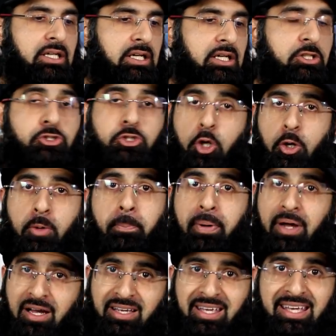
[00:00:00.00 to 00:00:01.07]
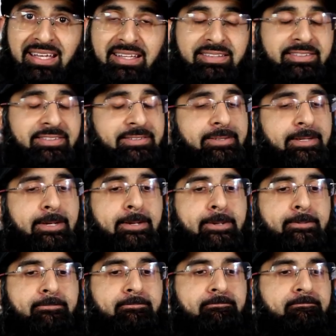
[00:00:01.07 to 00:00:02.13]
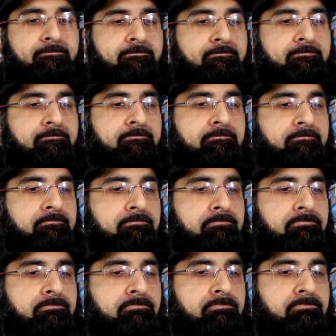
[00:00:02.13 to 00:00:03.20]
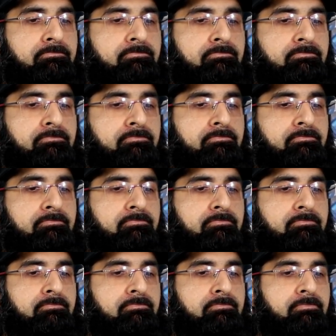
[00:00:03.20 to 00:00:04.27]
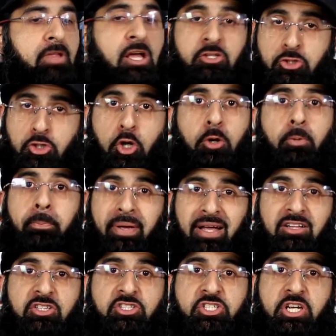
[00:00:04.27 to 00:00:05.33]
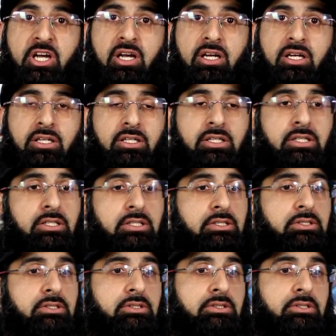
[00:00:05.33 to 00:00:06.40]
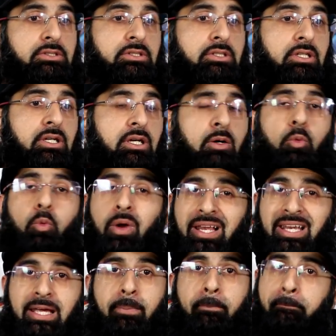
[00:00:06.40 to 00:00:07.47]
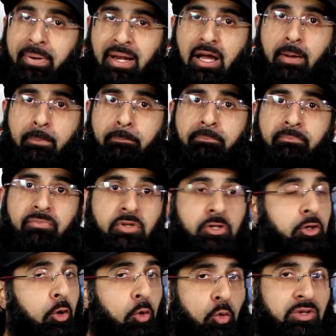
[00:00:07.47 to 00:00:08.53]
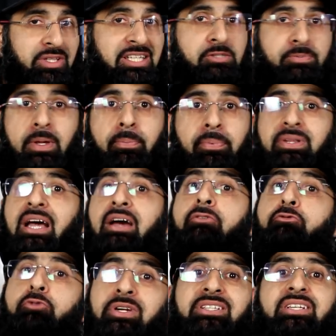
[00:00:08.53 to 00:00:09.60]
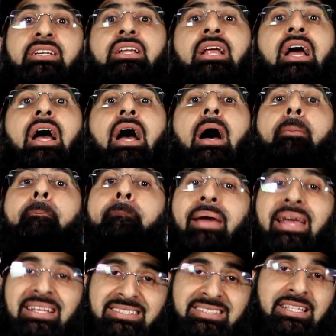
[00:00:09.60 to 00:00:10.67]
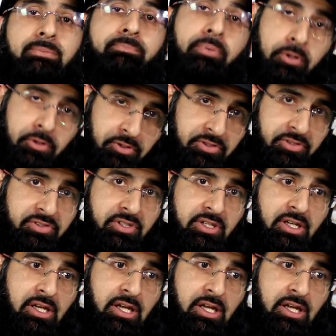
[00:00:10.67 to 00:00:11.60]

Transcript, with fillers: uh, John Perkins, um, John Pilger, uh, William Blum. You got all these people that have written amazing books